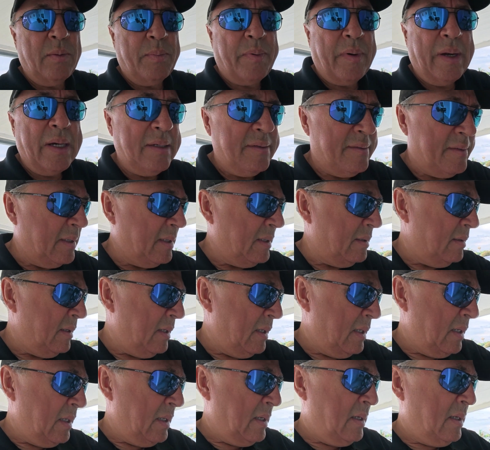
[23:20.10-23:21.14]
of pricey,
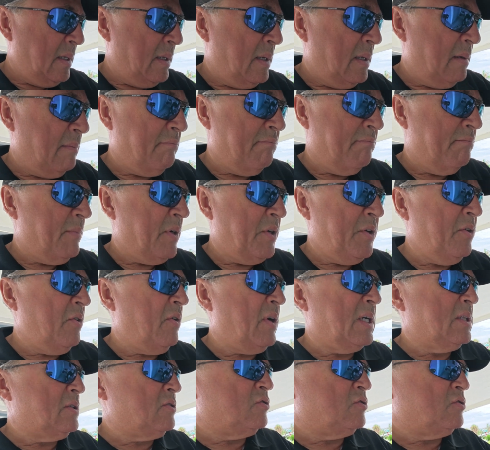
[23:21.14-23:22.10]
but you don't have